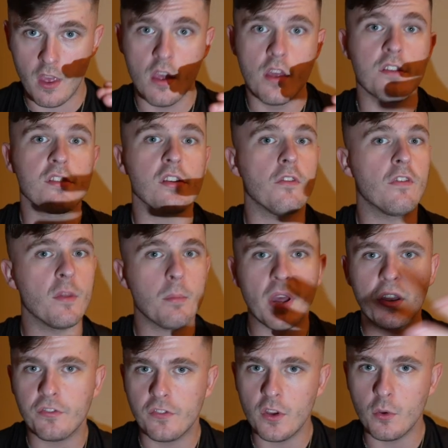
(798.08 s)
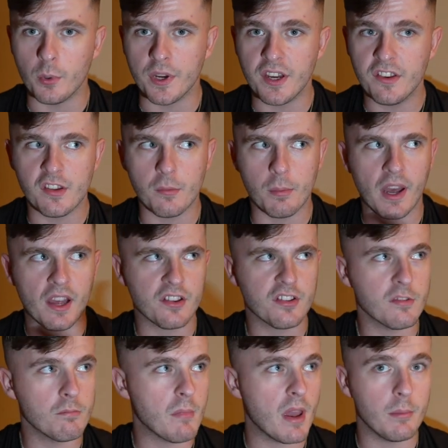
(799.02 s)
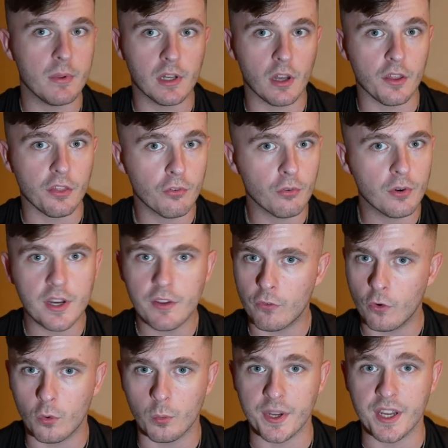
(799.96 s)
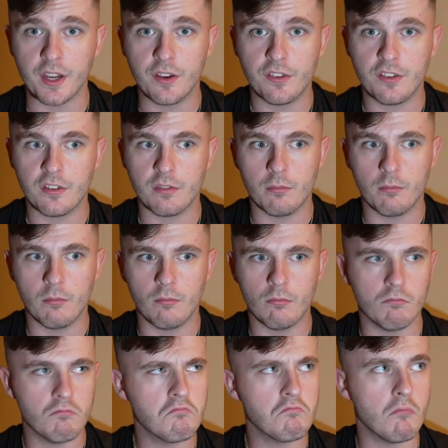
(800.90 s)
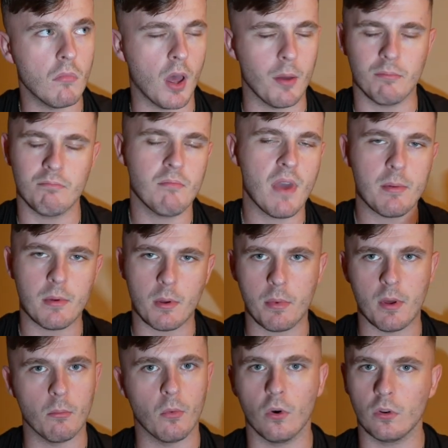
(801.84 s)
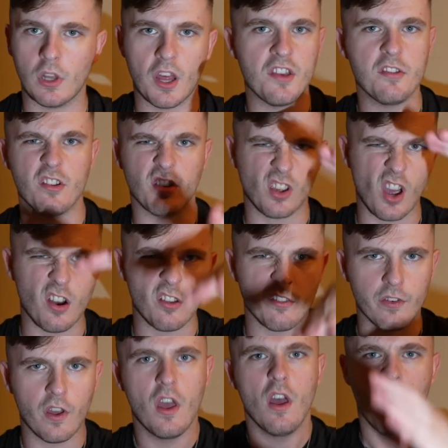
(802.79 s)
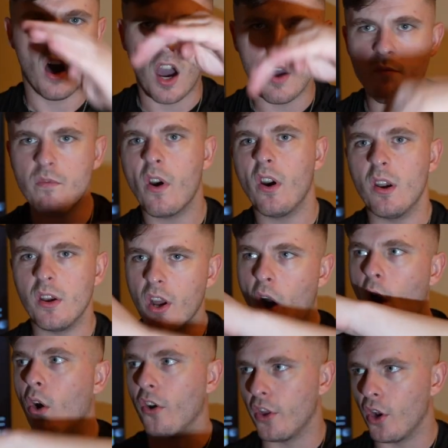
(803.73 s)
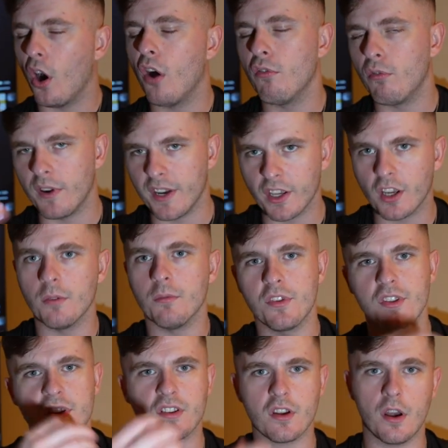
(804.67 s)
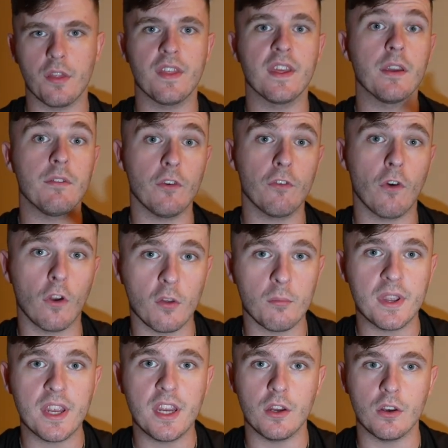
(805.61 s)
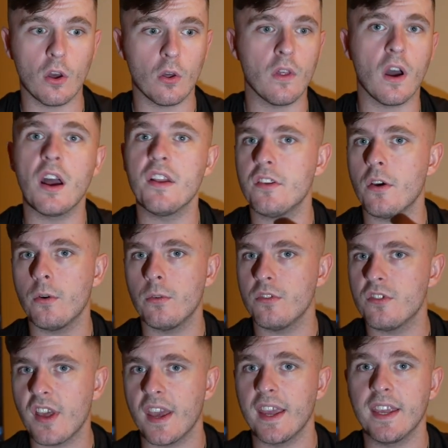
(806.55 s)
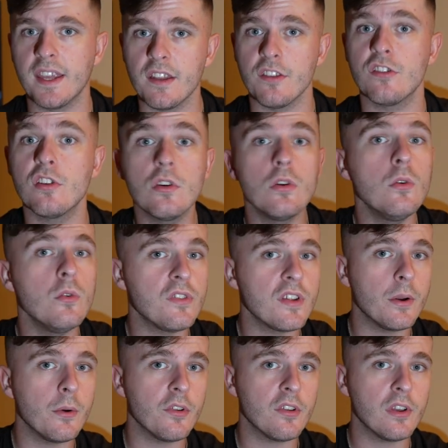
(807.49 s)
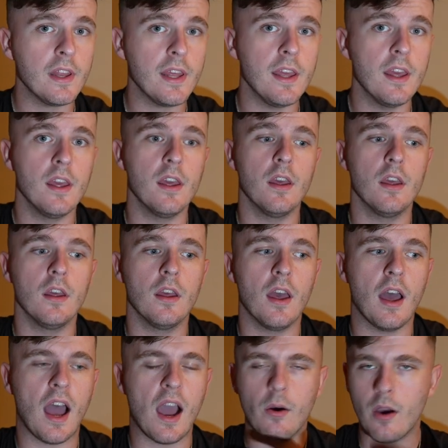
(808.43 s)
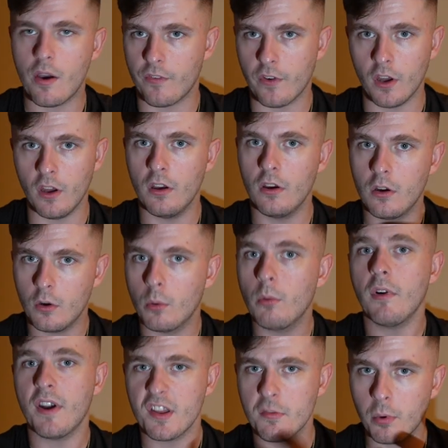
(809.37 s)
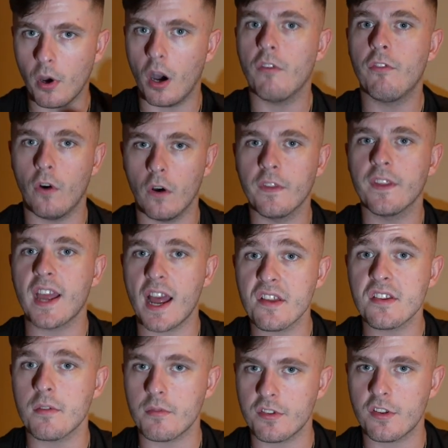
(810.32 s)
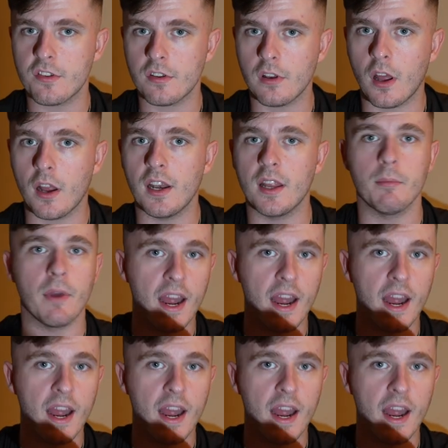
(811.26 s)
So for the past few weeks, the past maybe like 3-4 weeks, maybe a bit more, like it's just kind of, I'm very on and off when it comes to this kind of thing. If you follow me, you know that I don't take it too seriously. However, we're ready to put our foot on the gas ever so slightly.